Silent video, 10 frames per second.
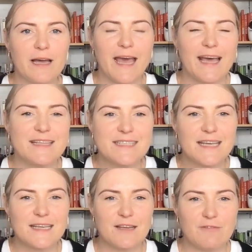can
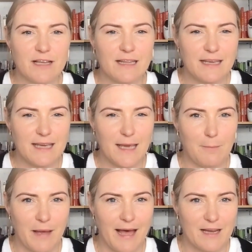significantly
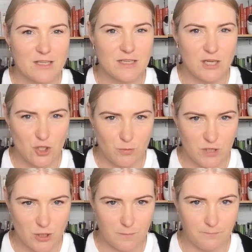impact
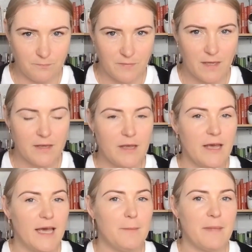intuition.
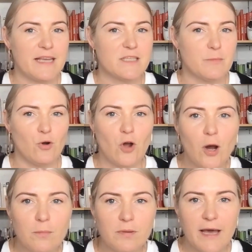It makes it more
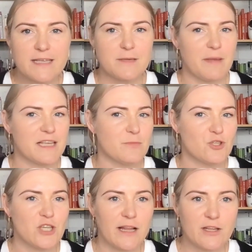complex. It makes it more
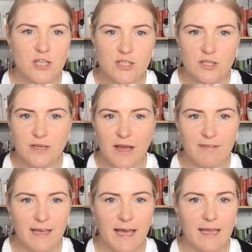challenging to
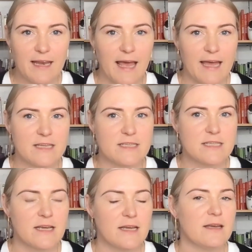navigate. And
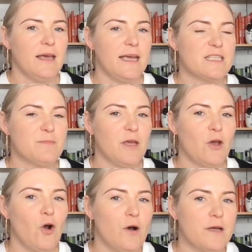it's
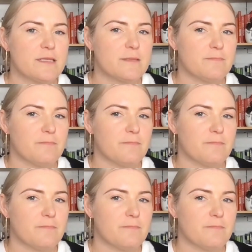because,